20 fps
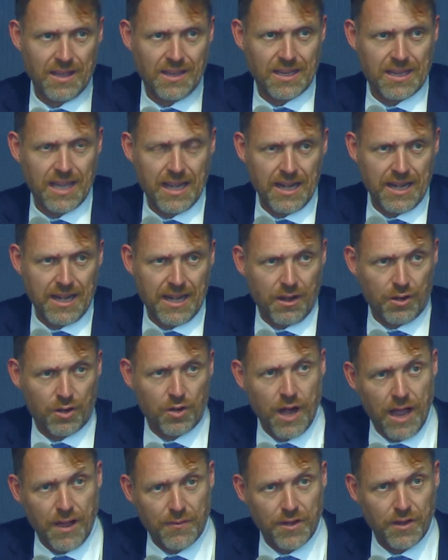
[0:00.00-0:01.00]
get in an
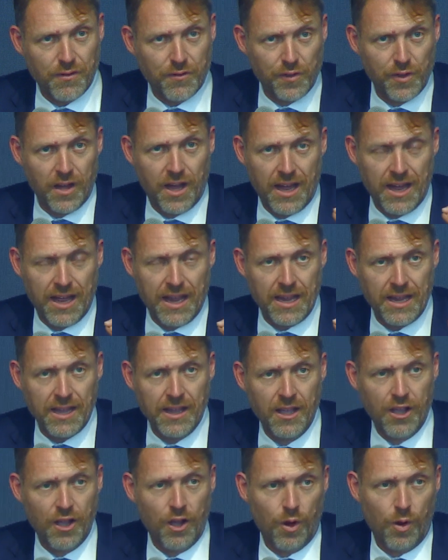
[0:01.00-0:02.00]
aircraft and fly
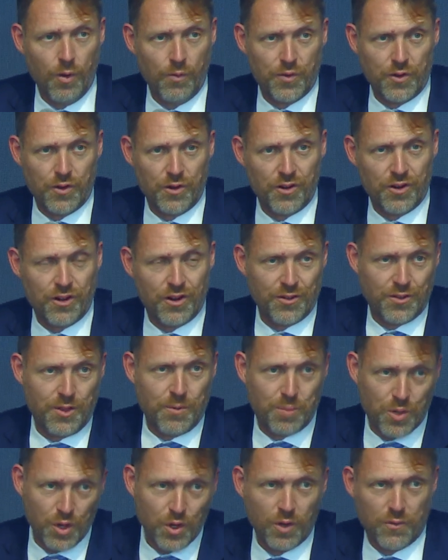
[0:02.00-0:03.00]
over the
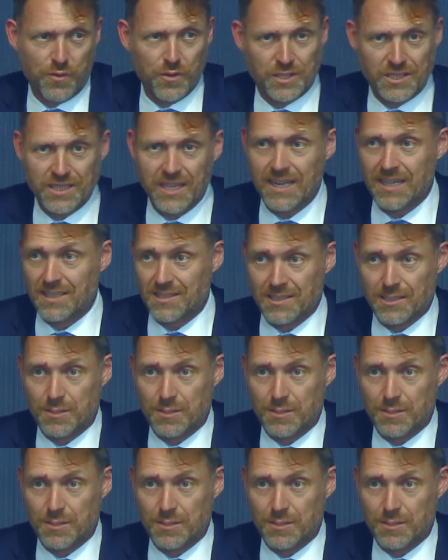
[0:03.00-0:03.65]
beautiful cities,